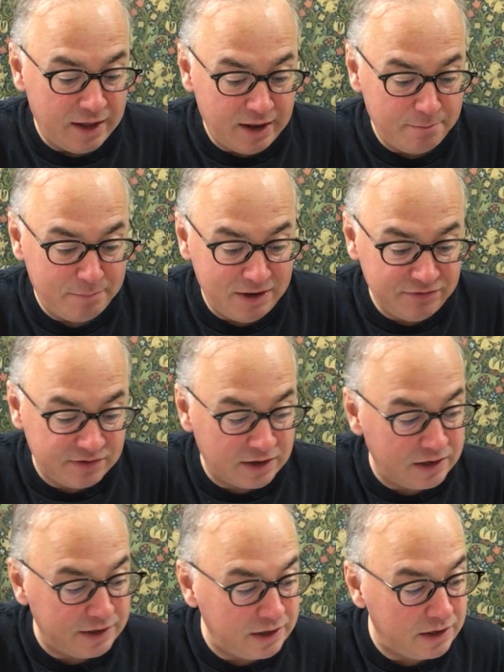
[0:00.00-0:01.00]
And
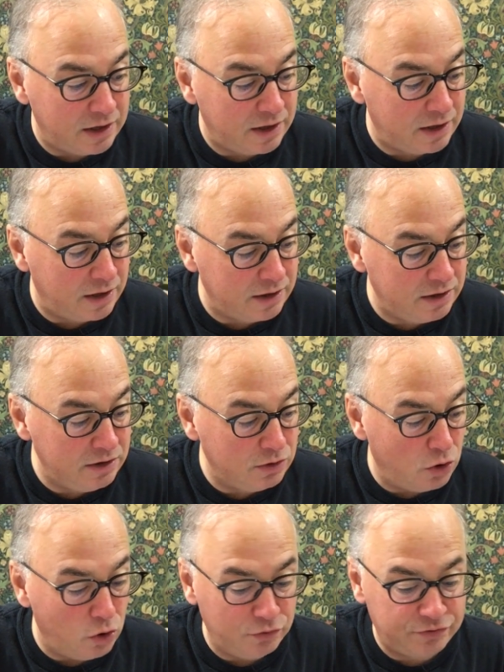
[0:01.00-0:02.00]
basically, uh, he
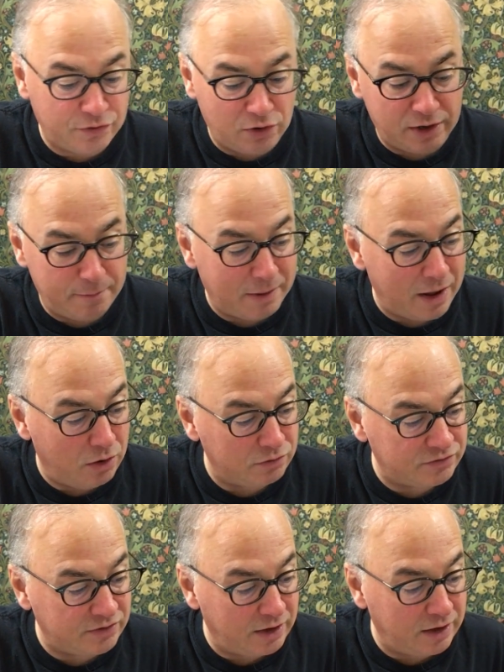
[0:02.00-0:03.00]
goes on
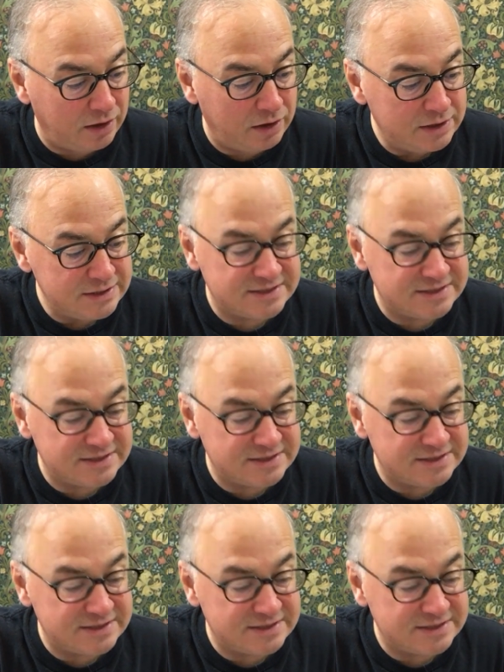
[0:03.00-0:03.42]
about uh,